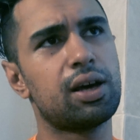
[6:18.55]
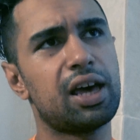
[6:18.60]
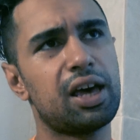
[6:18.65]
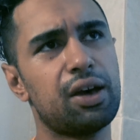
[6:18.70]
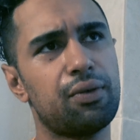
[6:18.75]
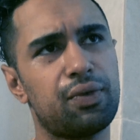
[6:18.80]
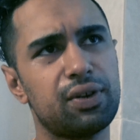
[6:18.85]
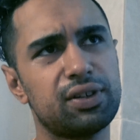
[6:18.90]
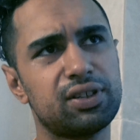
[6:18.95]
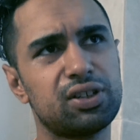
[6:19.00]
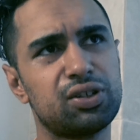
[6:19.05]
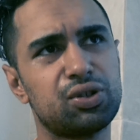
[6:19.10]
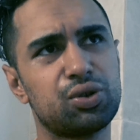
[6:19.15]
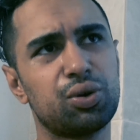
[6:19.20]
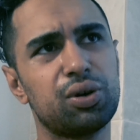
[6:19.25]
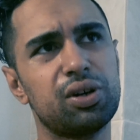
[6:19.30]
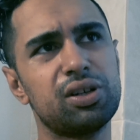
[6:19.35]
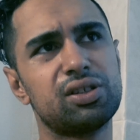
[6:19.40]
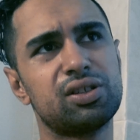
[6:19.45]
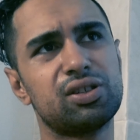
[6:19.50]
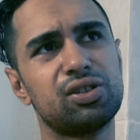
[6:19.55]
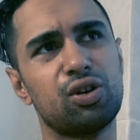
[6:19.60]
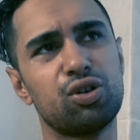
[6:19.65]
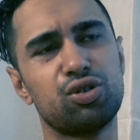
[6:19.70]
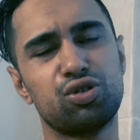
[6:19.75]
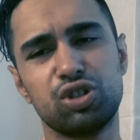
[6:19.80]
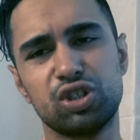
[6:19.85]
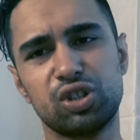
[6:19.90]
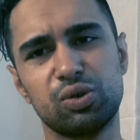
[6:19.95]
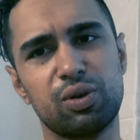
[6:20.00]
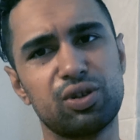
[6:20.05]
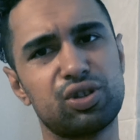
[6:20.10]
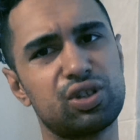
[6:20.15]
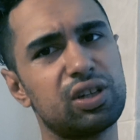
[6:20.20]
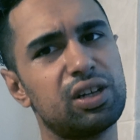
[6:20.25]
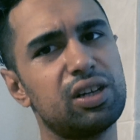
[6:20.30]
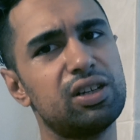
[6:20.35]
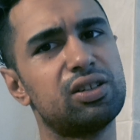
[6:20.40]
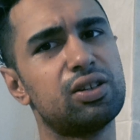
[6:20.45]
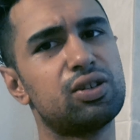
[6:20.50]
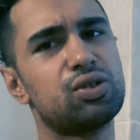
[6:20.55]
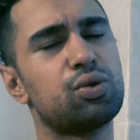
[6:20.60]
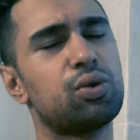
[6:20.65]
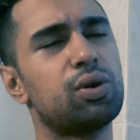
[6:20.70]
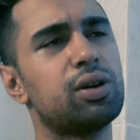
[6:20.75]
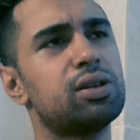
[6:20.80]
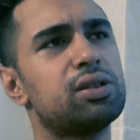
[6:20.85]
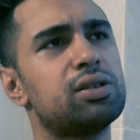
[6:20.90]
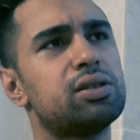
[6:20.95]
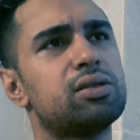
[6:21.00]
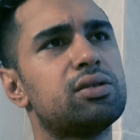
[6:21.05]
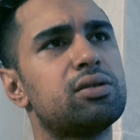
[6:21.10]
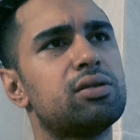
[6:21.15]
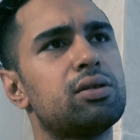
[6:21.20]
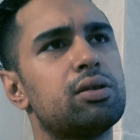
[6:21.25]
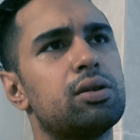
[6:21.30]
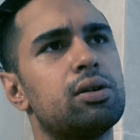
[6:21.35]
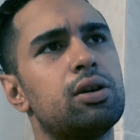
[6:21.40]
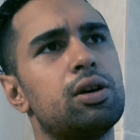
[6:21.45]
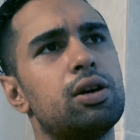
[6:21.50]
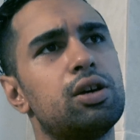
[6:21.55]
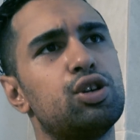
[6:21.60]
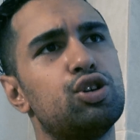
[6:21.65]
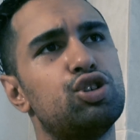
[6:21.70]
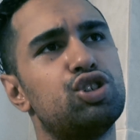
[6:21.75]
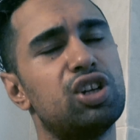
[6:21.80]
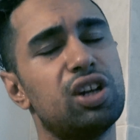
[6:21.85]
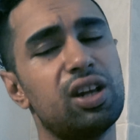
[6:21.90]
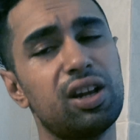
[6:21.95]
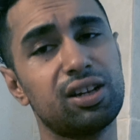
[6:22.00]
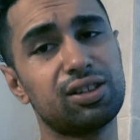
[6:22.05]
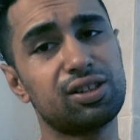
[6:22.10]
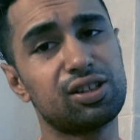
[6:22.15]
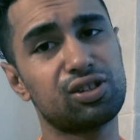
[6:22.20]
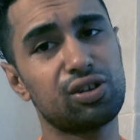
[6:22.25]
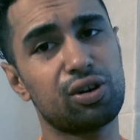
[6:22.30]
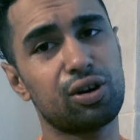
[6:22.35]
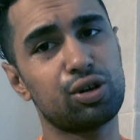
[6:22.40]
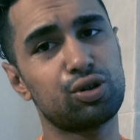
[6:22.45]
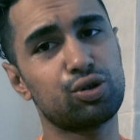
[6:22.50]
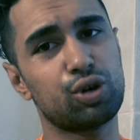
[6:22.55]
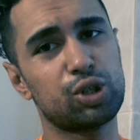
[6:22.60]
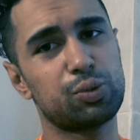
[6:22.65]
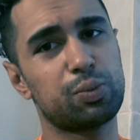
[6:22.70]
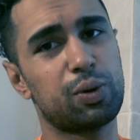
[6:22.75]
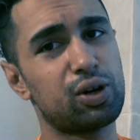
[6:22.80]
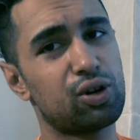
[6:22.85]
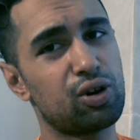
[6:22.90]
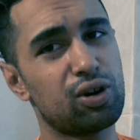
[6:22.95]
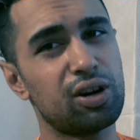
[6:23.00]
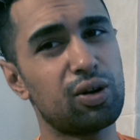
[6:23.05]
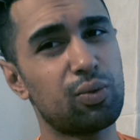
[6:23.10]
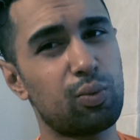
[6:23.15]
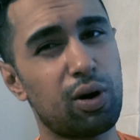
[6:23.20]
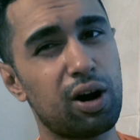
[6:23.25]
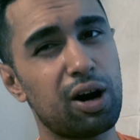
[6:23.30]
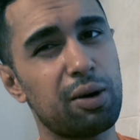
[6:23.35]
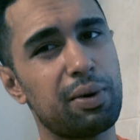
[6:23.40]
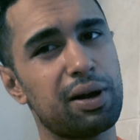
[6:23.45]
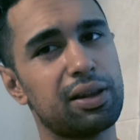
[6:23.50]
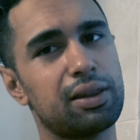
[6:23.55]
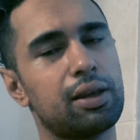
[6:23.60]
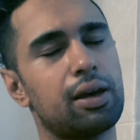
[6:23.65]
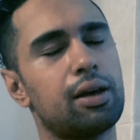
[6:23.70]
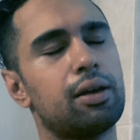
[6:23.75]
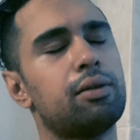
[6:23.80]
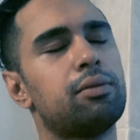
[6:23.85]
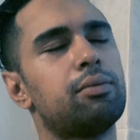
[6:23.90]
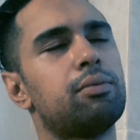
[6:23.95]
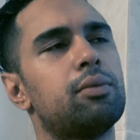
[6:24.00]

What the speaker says: Effort's a choice. Choosing what you eat's a choice. Your genetics is not a choice, but you don't need to worry about that.